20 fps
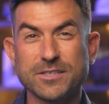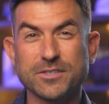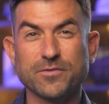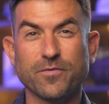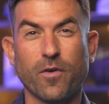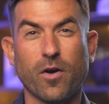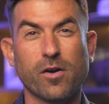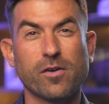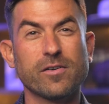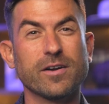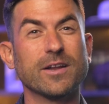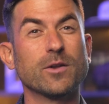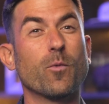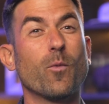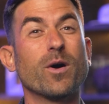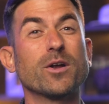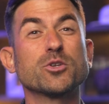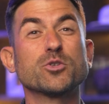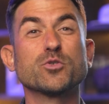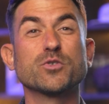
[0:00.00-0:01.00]
this far and
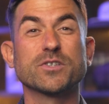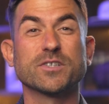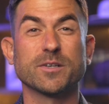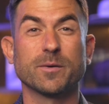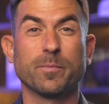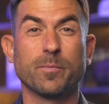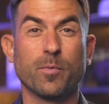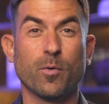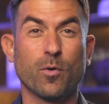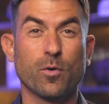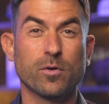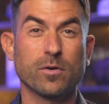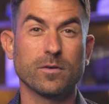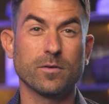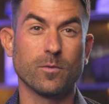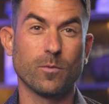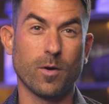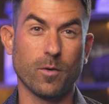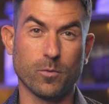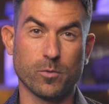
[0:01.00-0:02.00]
want to support
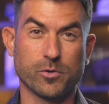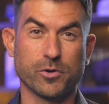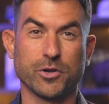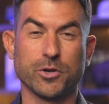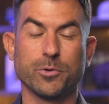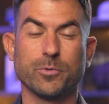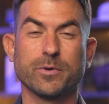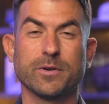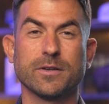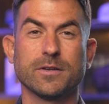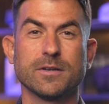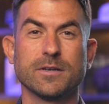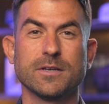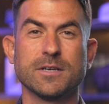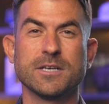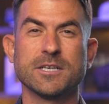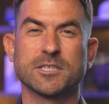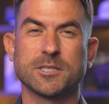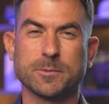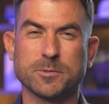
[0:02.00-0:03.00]
what we're doing,
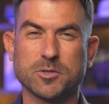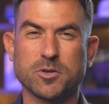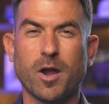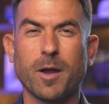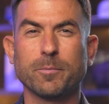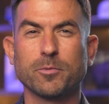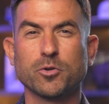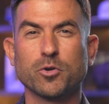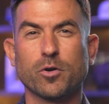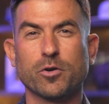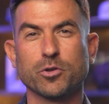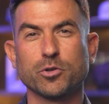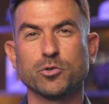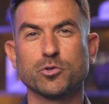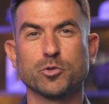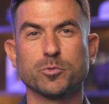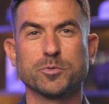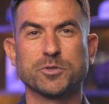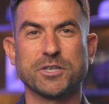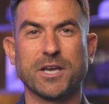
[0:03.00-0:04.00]
subscribe to our YouTube